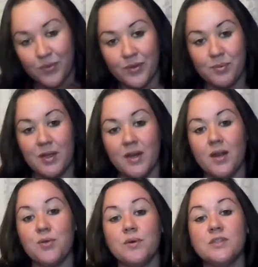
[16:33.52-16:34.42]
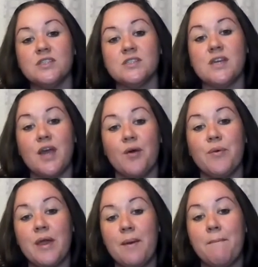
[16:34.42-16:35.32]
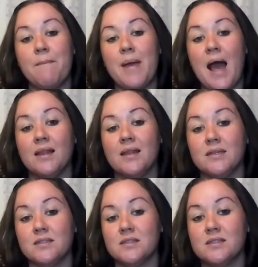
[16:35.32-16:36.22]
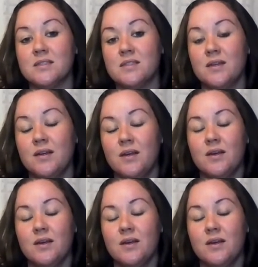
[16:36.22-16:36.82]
let's pick another one to see how we can balance.